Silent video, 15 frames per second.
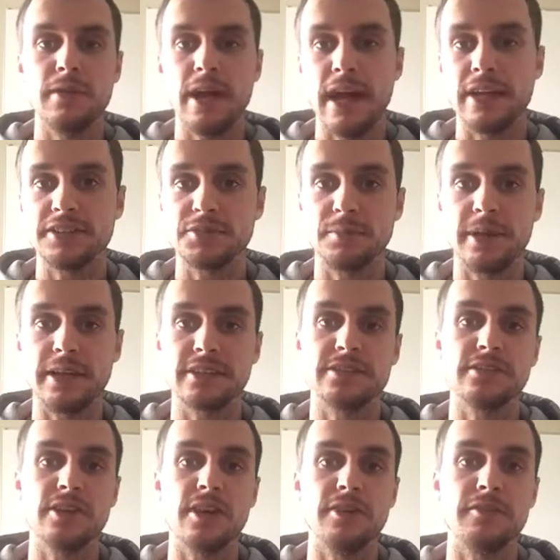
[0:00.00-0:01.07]

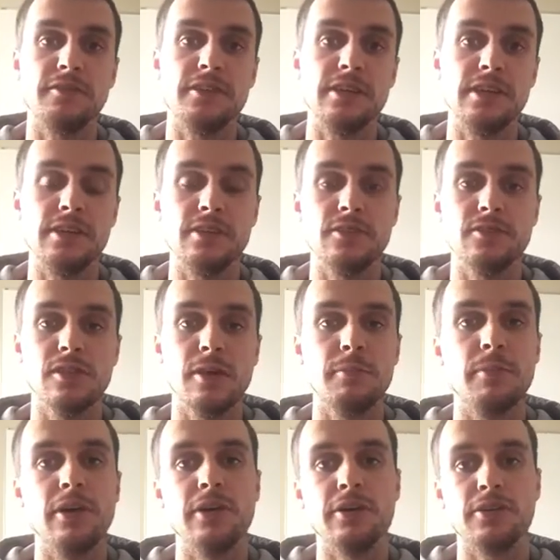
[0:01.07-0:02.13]
aspects of the
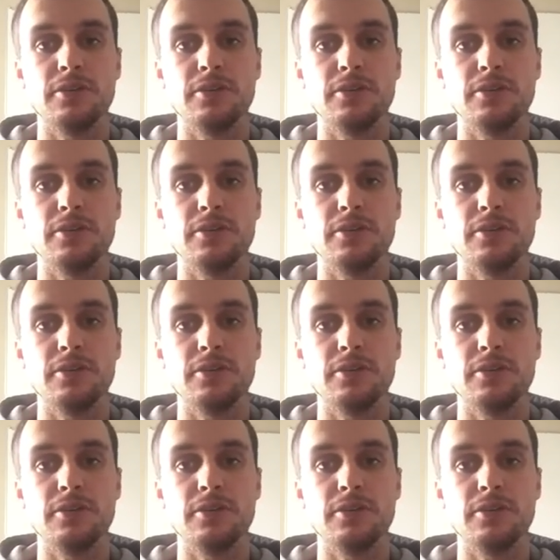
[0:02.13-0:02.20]
lumbar,